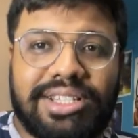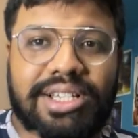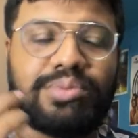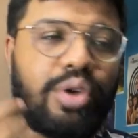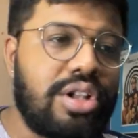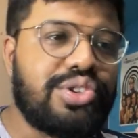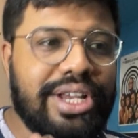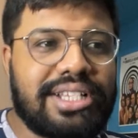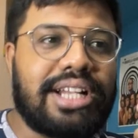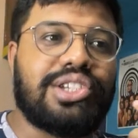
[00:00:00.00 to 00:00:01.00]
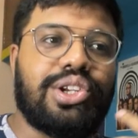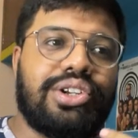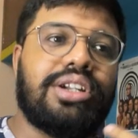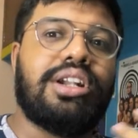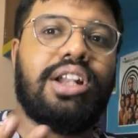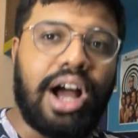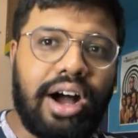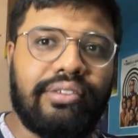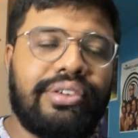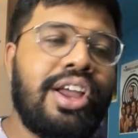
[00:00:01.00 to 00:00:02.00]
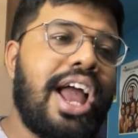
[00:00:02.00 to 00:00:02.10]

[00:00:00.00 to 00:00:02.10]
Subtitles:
the small tricks that children love.